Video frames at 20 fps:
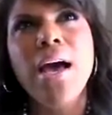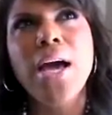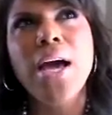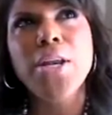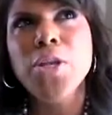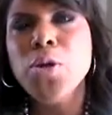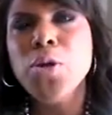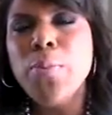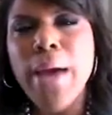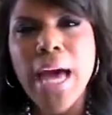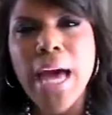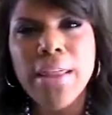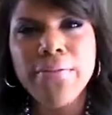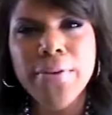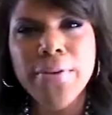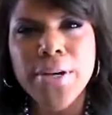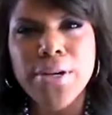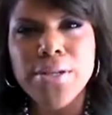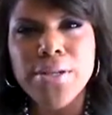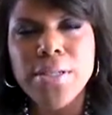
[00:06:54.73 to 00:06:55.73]
a new path
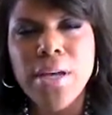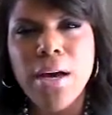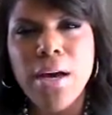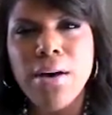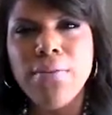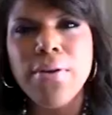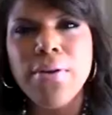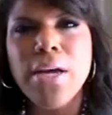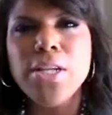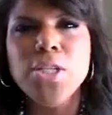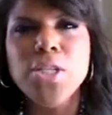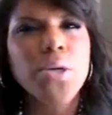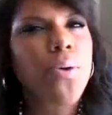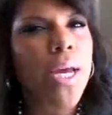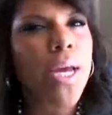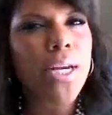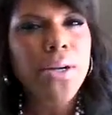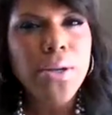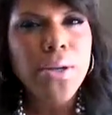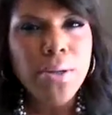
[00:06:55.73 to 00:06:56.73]
for yourself, to
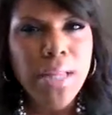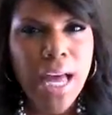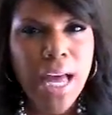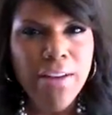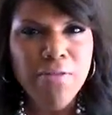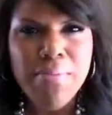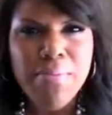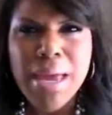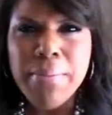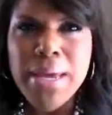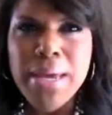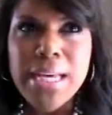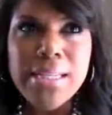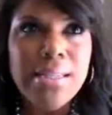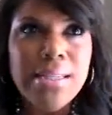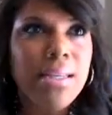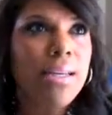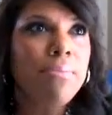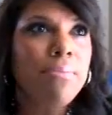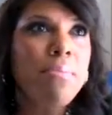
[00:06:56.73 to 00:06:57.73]
create a new life? Maybe
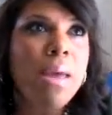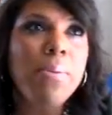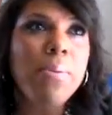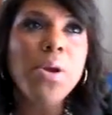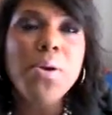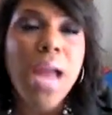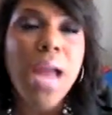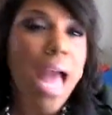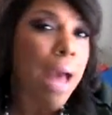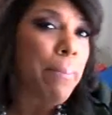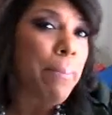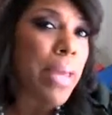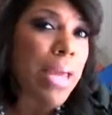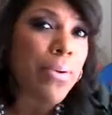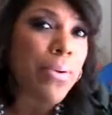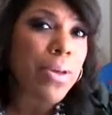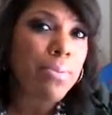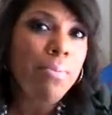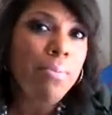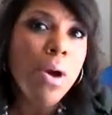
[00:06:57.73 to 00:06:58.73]
you're
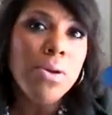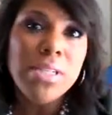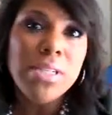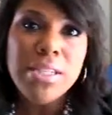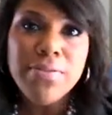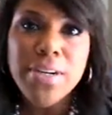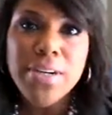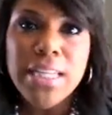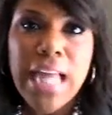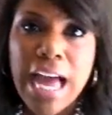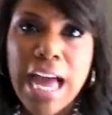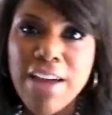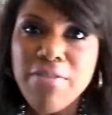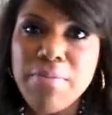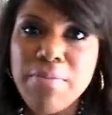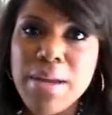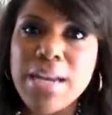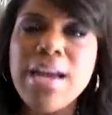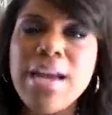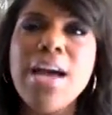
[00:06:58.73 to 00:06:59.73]
happy with most of your life,
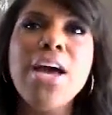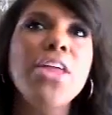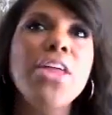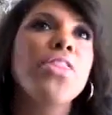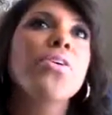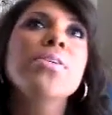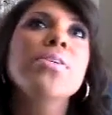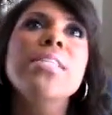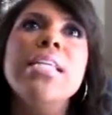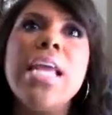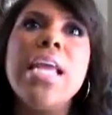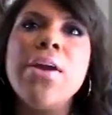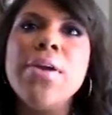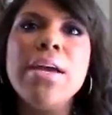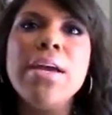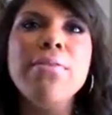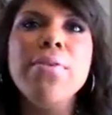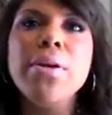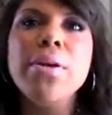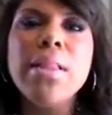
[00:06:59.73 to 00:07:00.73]
but there's an
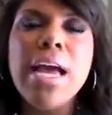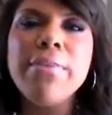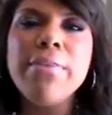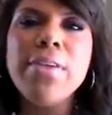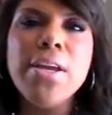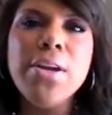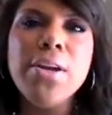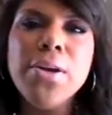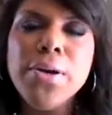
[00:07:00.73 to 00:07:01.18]
area of your life that